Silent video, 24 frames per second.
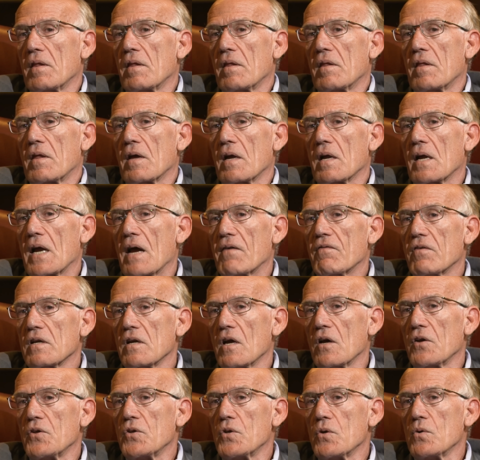they have a,
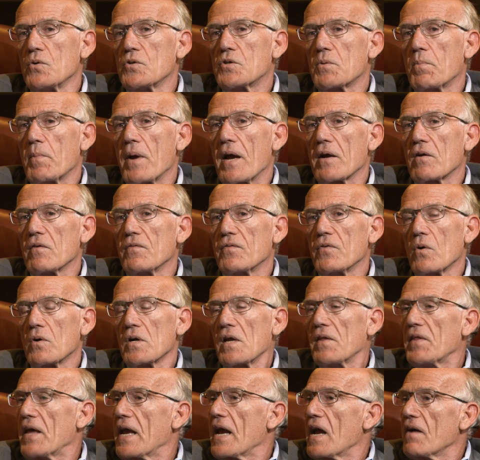a huge megaphone
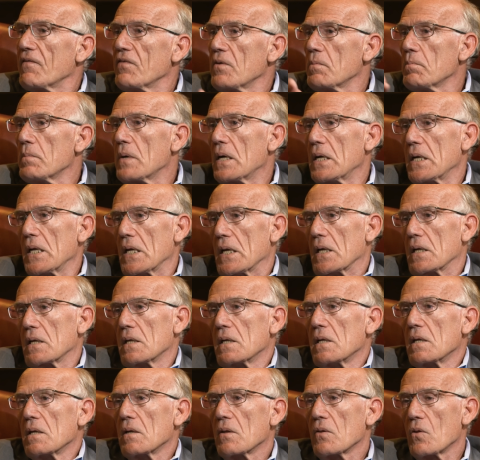and they have the money,
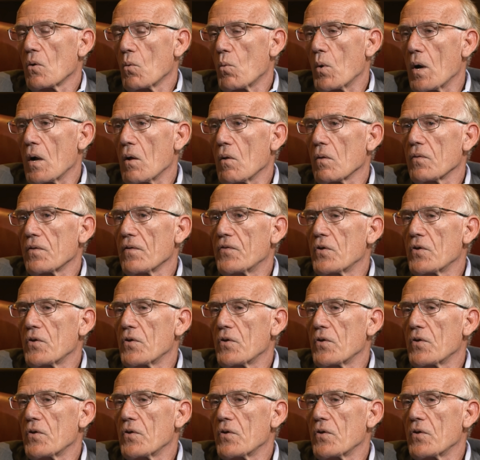the wealth.